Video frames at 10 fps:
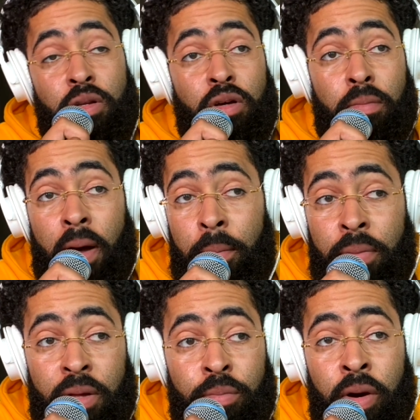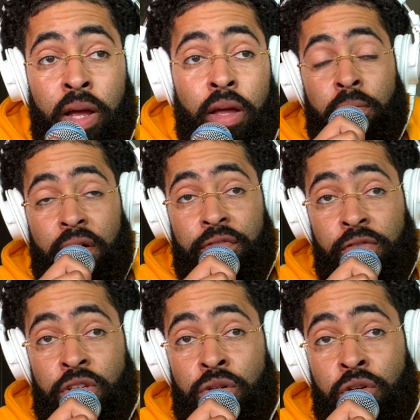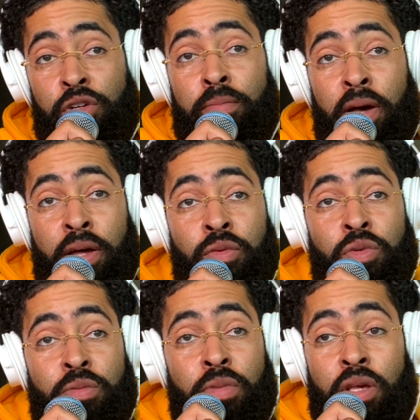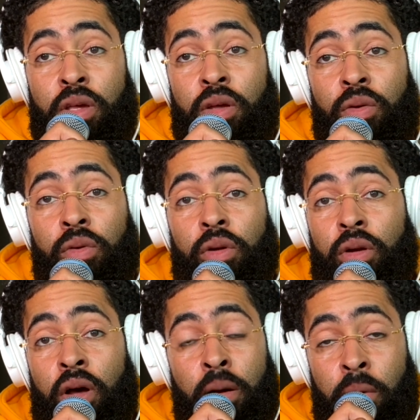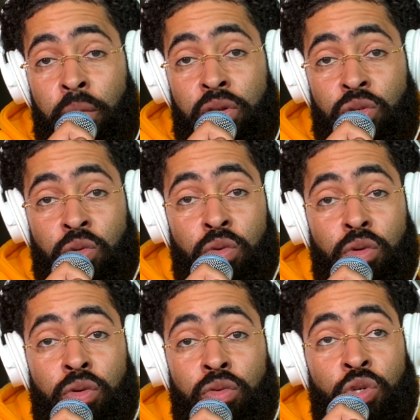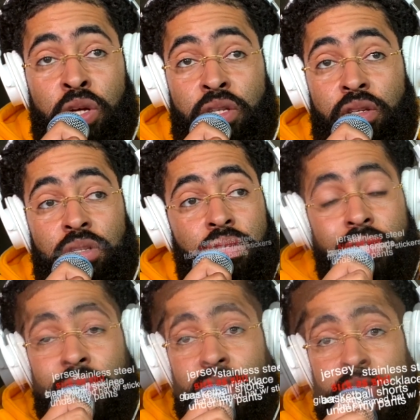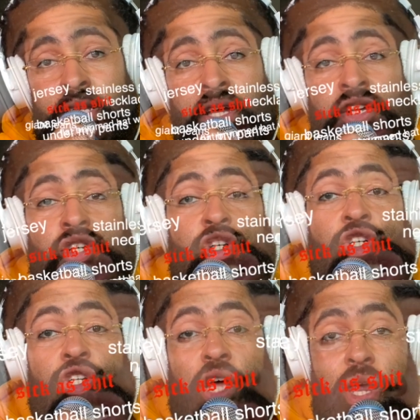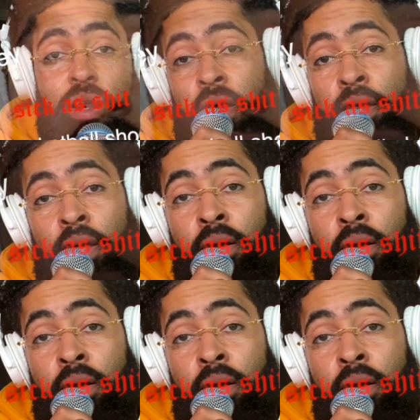know, my big break in my 15-year-old mind was me on my way to school, dressed sick as shit, and then